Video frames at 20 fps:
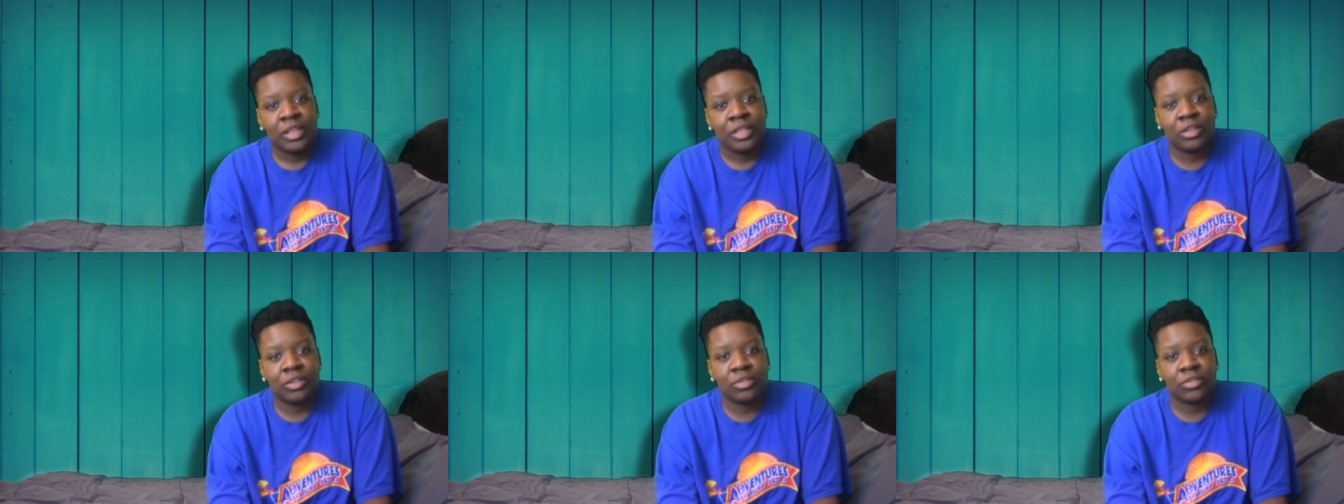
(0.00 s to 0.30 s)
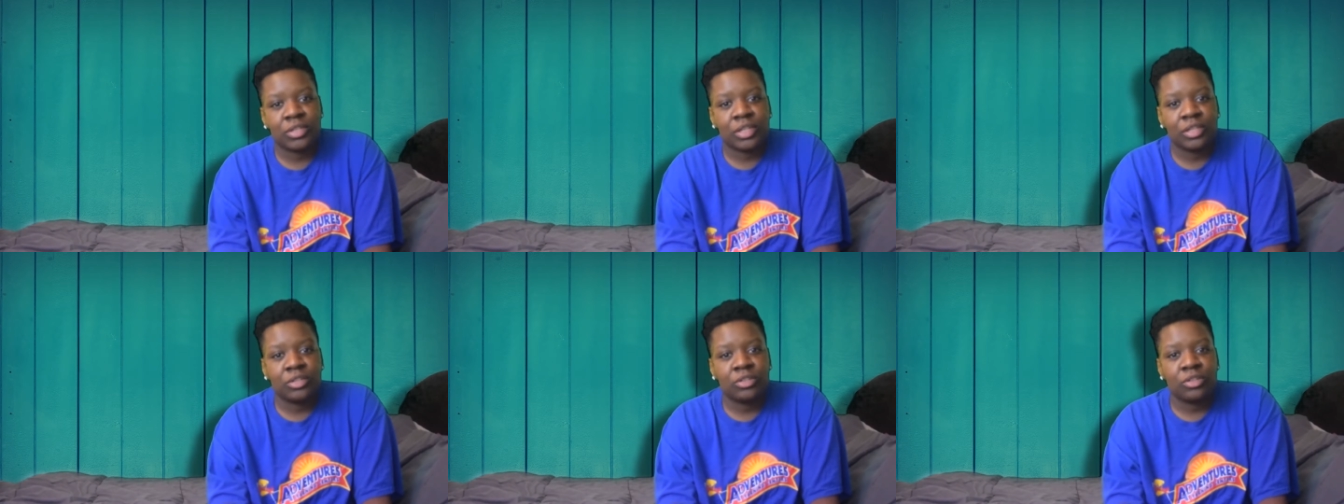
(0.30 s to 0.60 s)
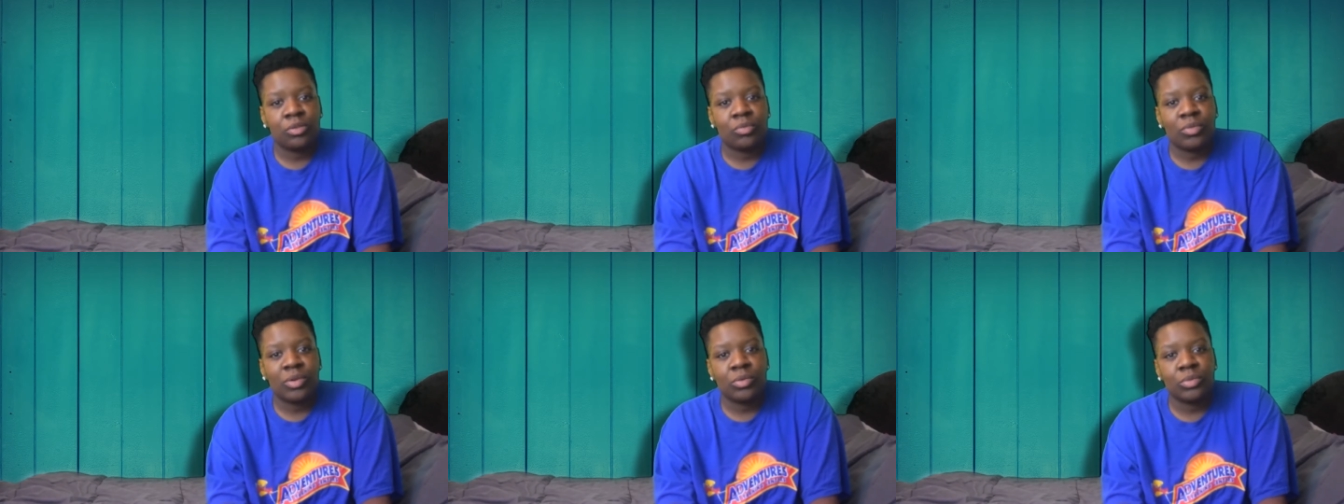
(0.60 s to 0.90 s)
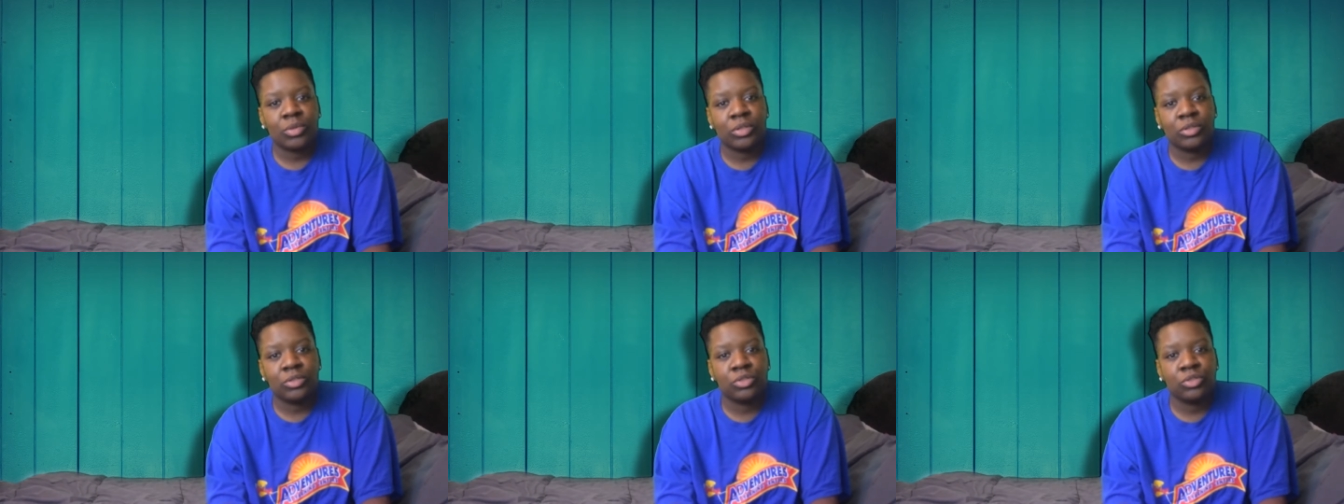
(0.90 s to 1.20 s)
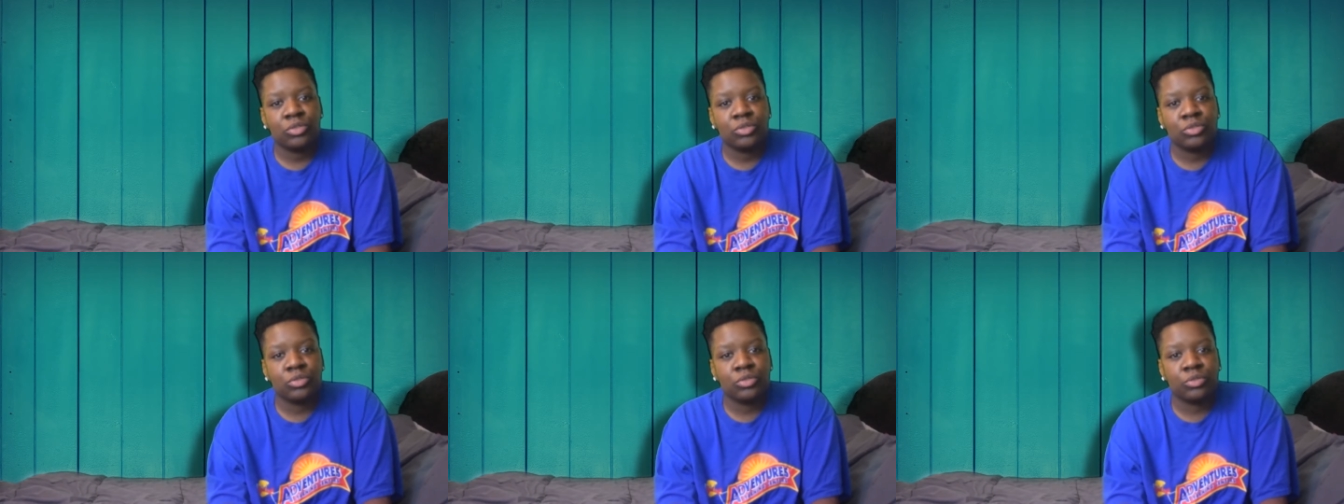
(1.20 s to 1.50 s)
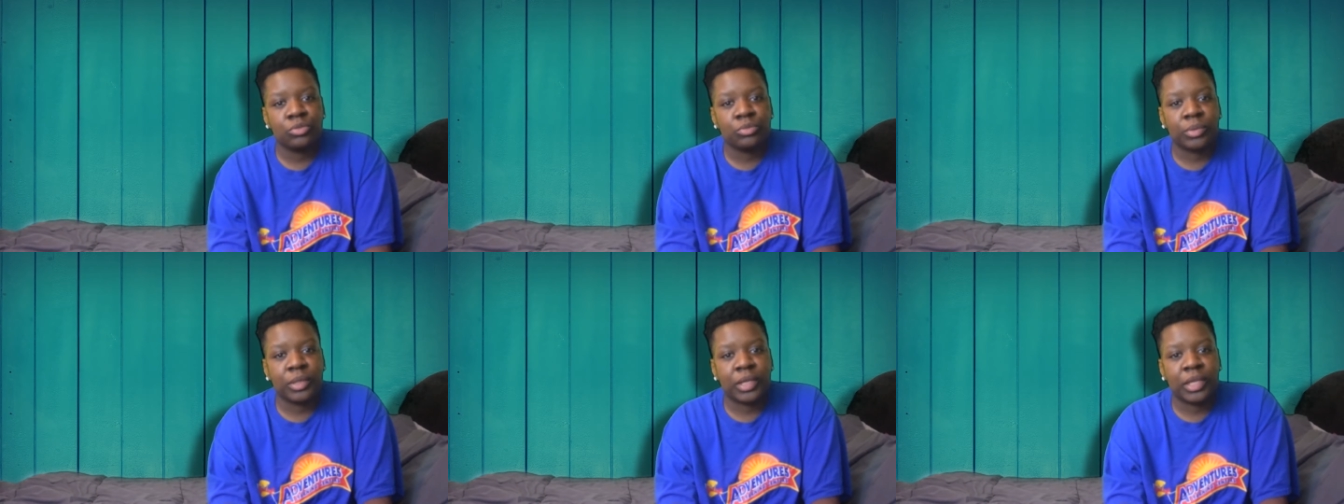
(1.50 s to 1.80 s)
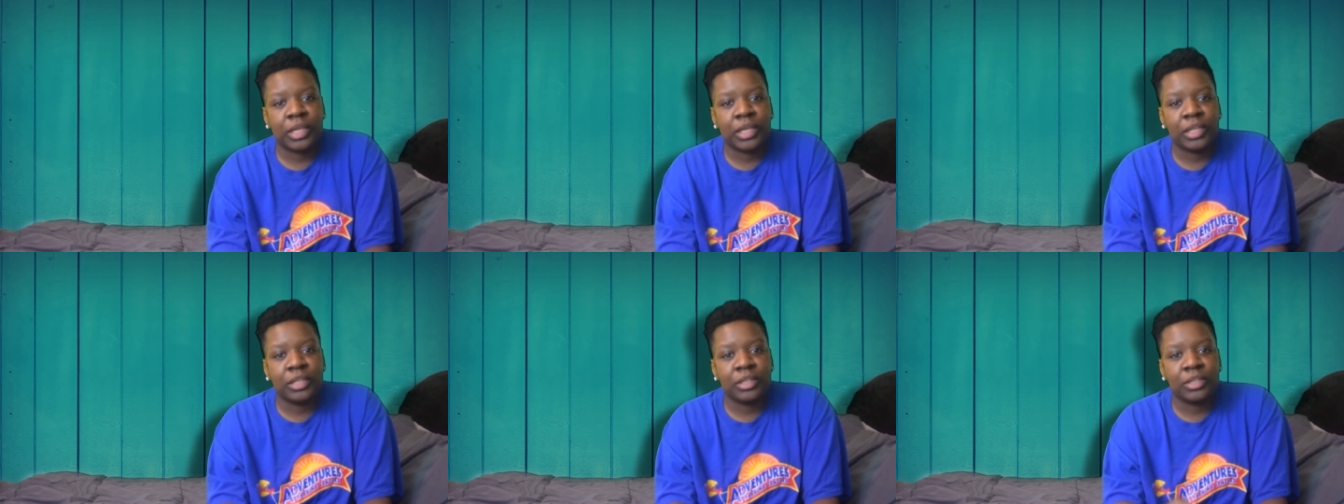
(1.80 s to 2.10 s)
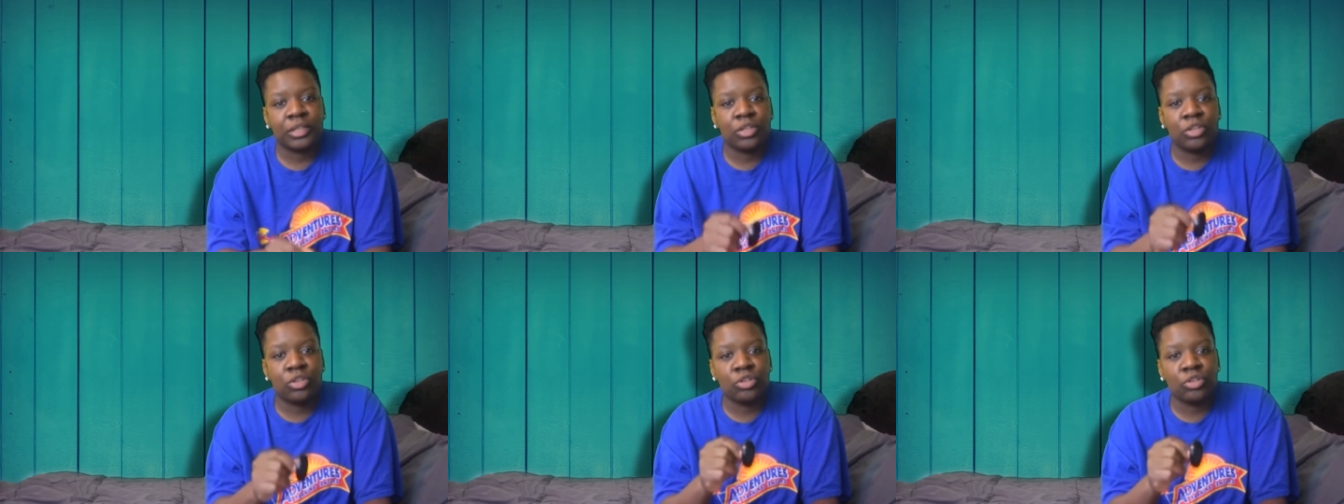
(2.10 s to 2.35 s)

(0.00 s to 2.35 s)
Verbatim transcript: And I was like, you know, why don't we go on YouTube? And